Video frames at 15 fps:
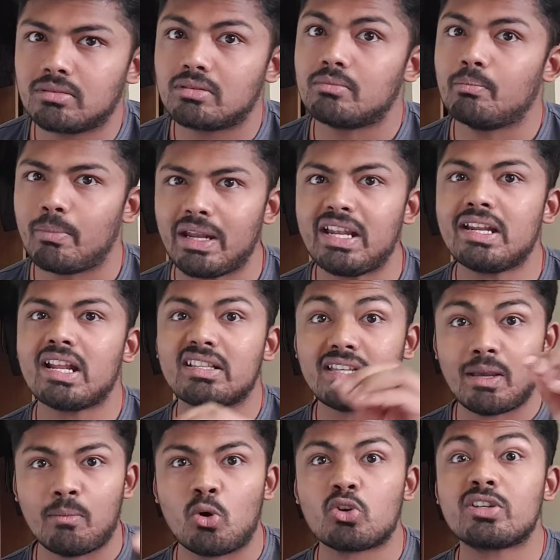Meliodas'
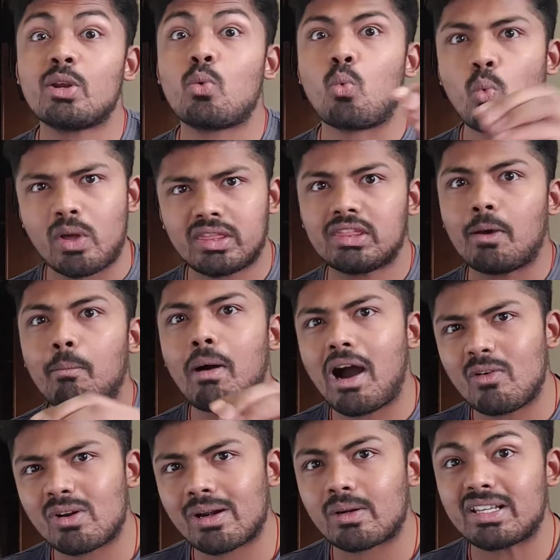emotion with the
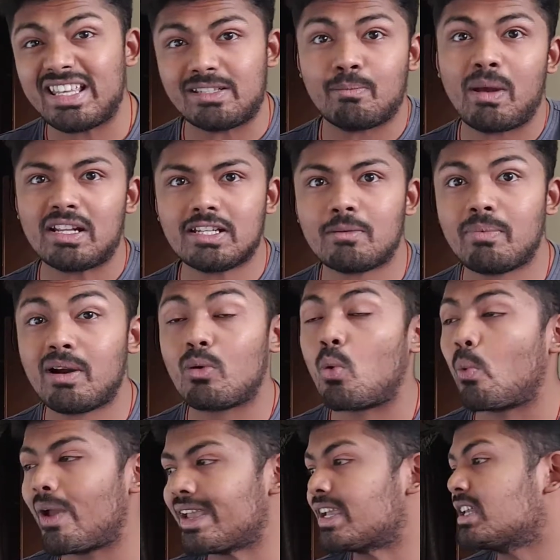power, his magic power
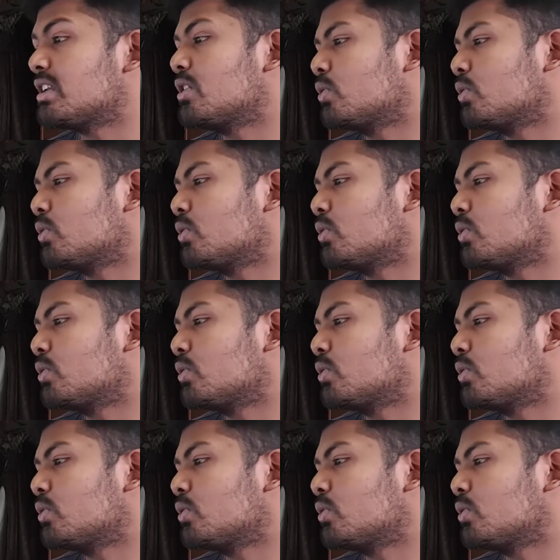awakened.